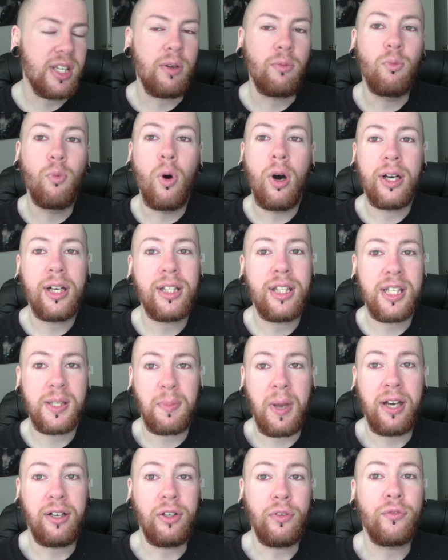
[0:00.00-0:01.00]
I wanted this
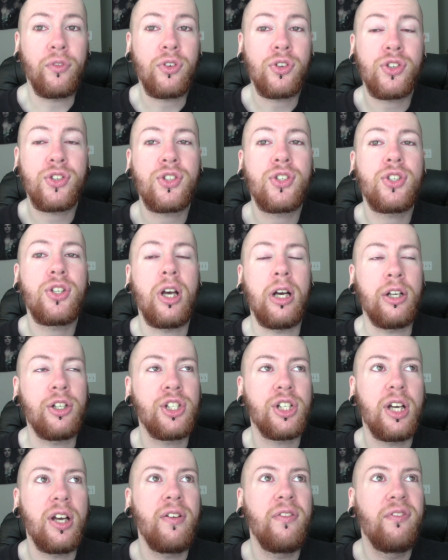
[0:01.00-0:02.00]
palette for
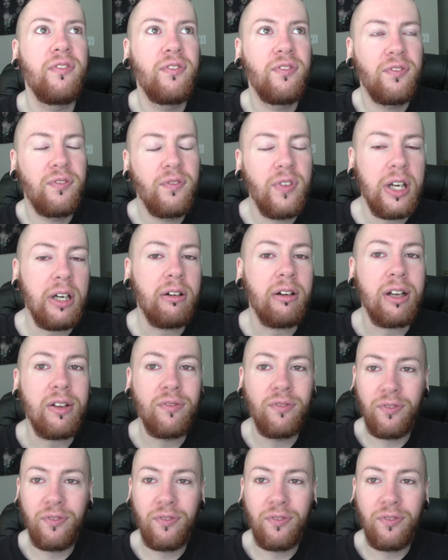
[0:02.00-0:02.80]
such a very,